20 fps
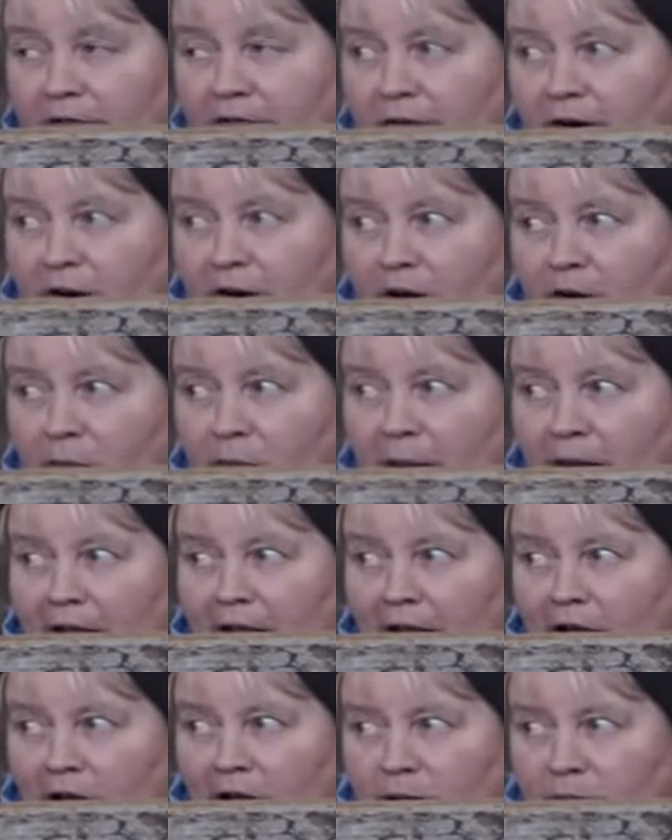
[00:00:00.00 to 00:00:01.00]
very well
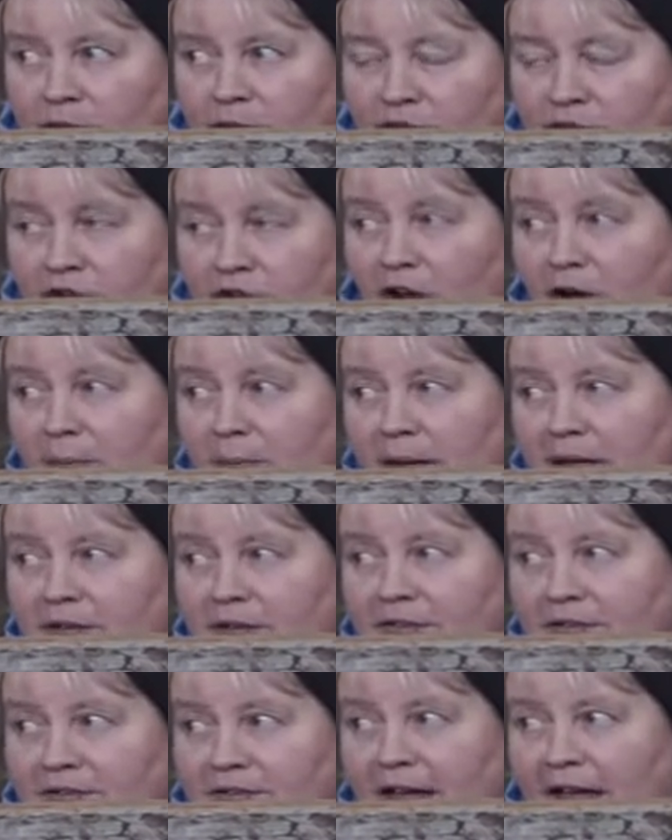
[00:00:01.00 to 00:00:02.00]
at home does not mean
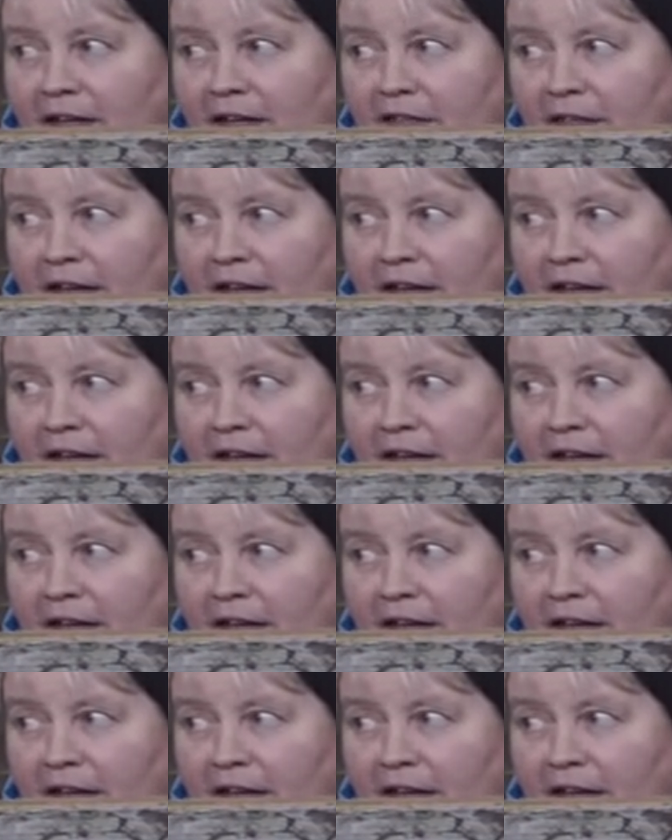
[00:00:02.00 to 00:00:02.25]
to say